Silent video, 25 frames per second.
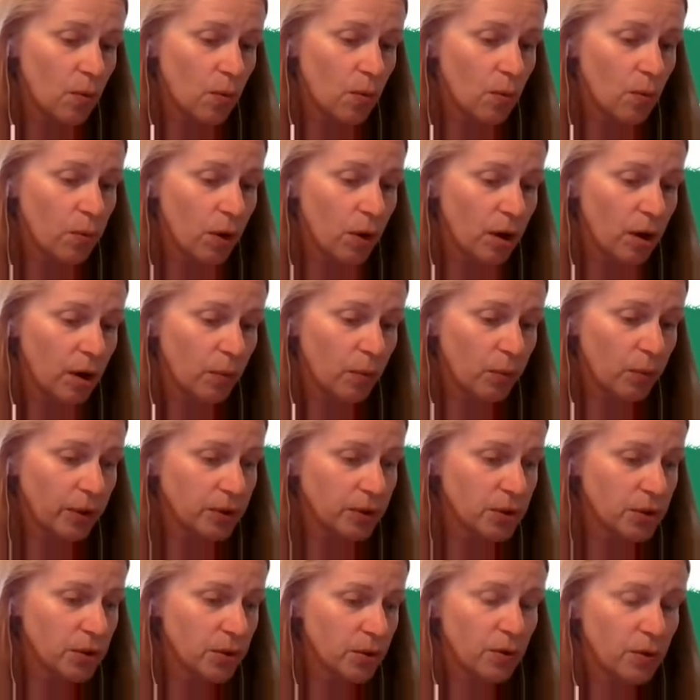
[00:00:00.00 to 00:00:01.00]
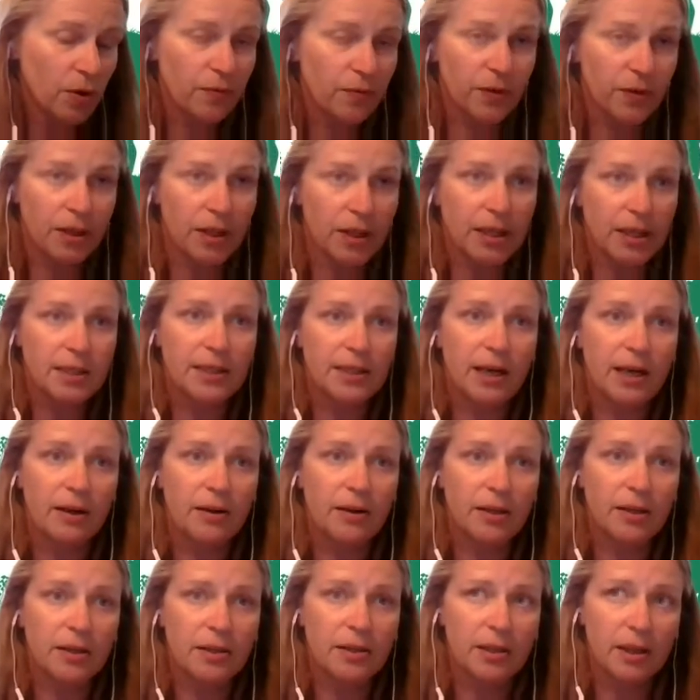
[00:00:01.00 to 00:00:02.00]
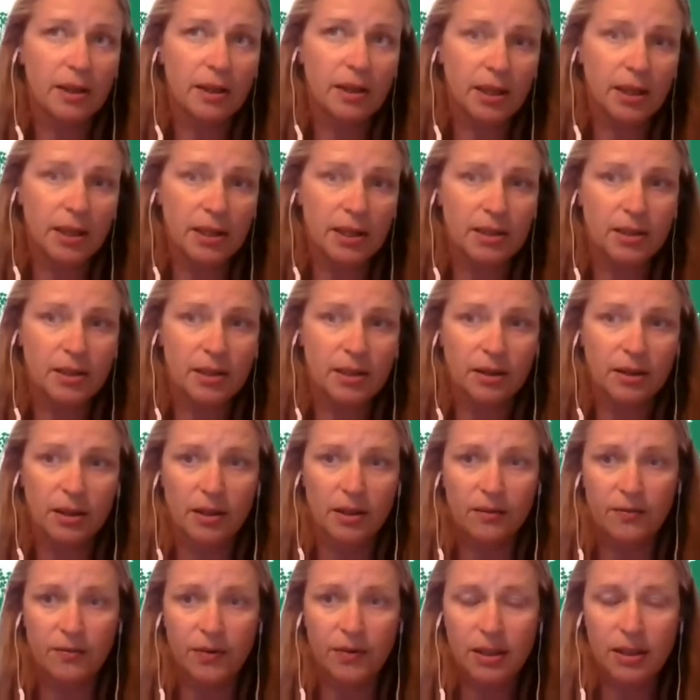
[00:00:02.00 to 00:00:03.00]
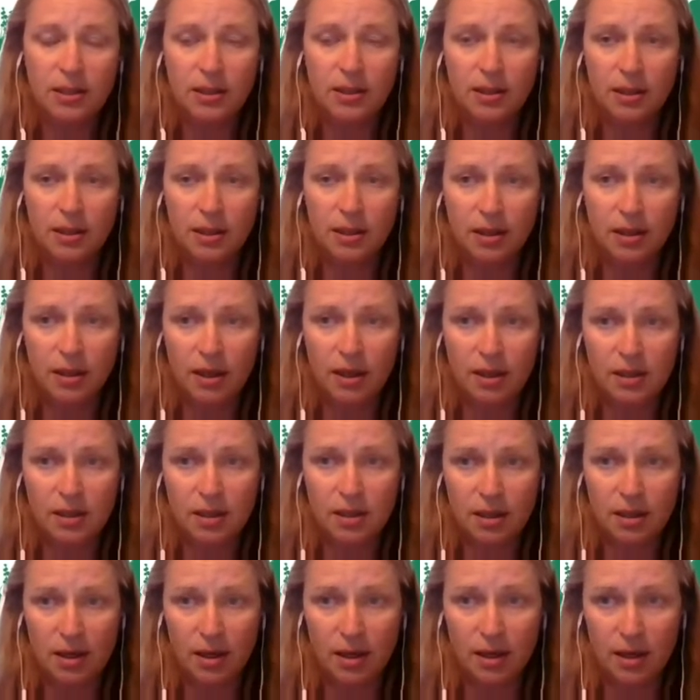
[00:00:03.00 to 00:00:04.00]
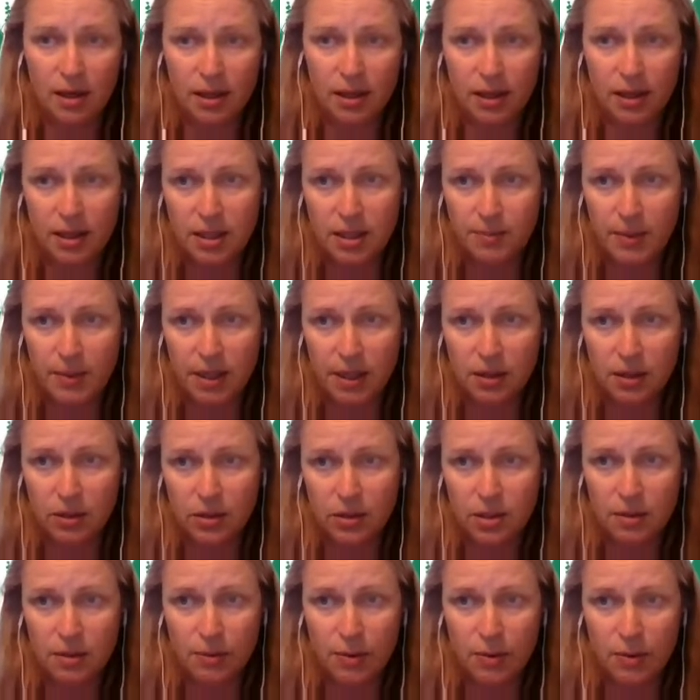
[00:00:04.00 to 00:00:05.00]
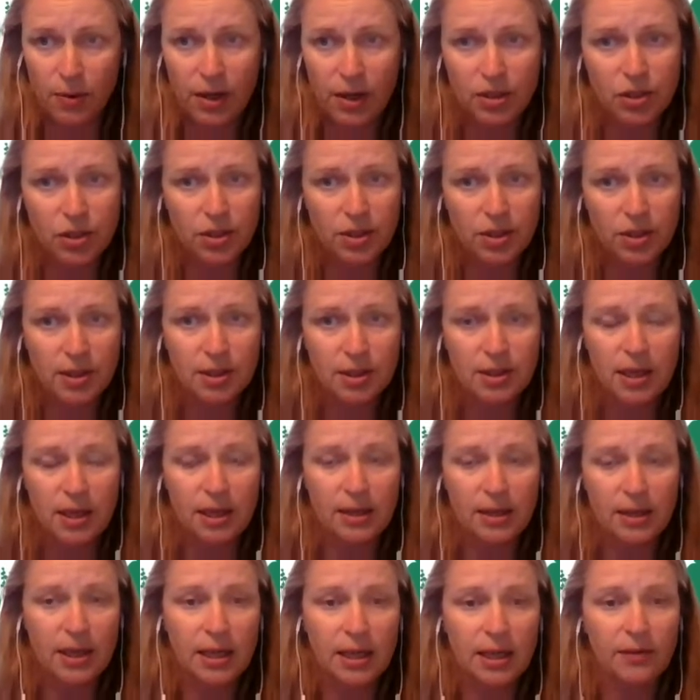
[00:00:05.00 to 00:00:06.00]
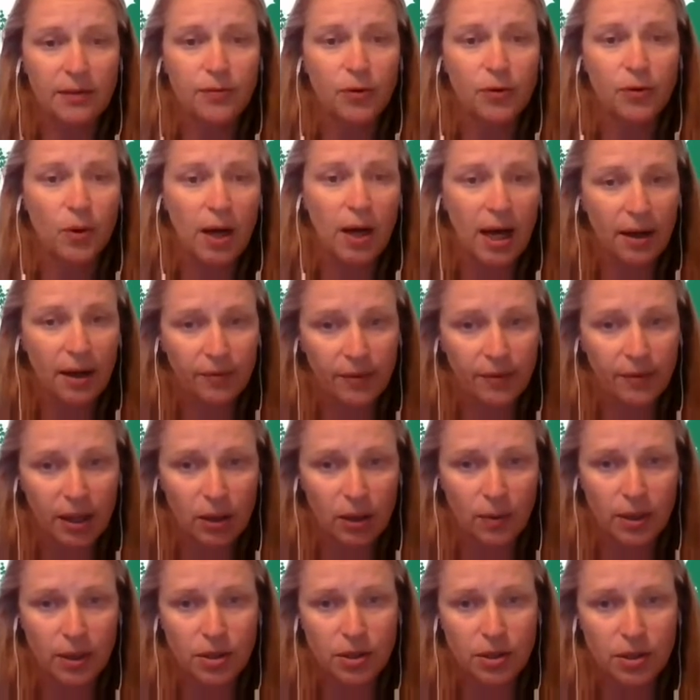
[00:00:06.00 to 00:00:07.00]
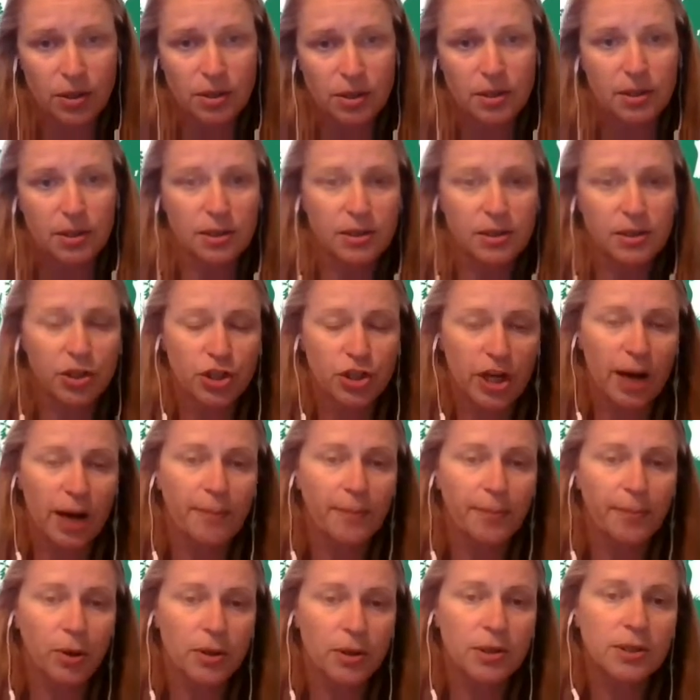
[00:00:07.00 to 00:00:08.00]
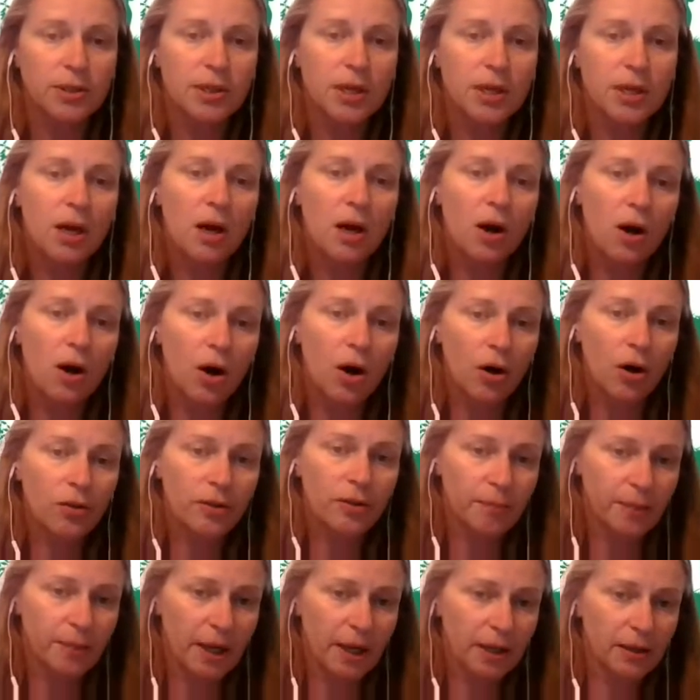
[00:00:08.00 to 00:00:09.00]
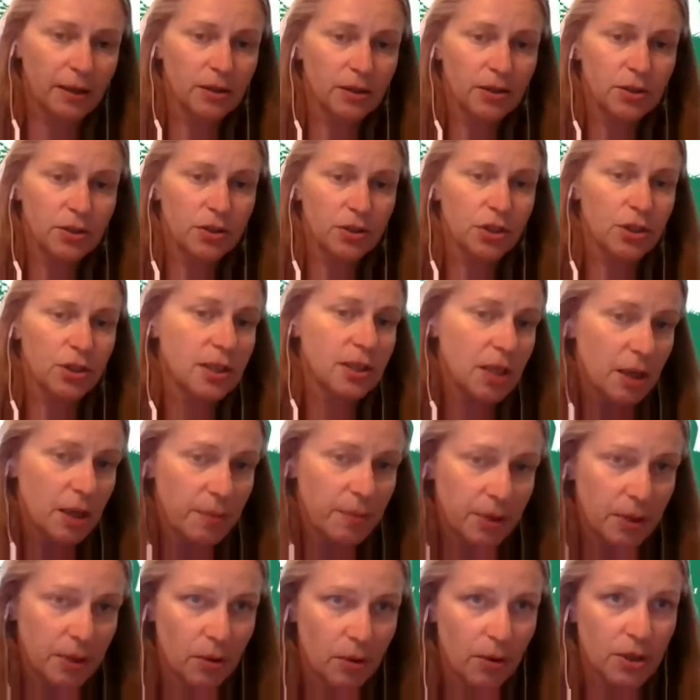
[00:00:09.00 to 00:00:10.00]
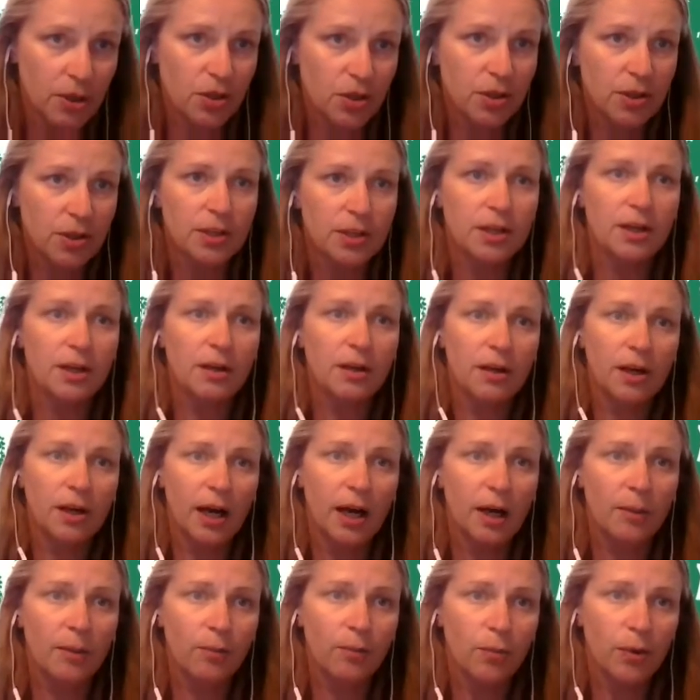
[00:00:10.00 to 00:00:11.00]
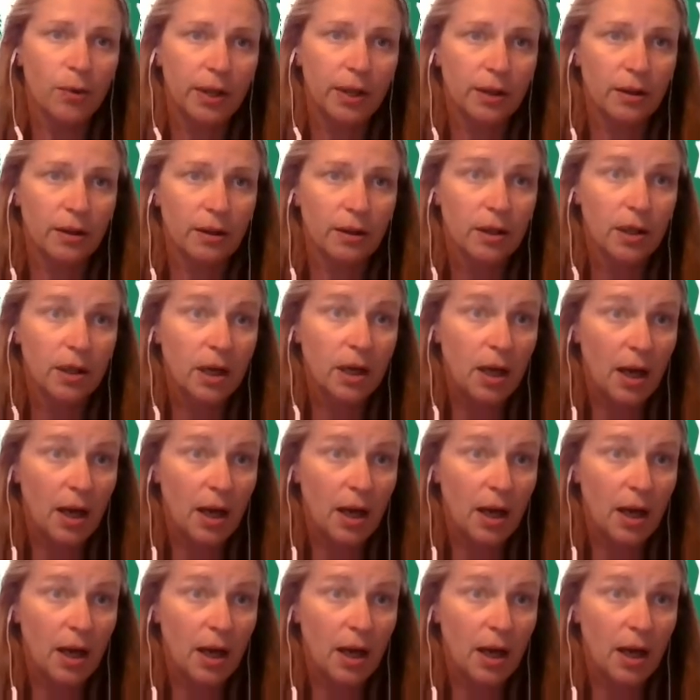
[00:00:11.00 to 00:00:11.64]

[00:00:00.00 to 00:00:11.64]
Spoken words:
what we'll do over the next hour is I'll kickstart the event and I'll ask our guest speakers some questions. And then if you have any questions, there's a chat box on the banner. So just type in your questions there and we'll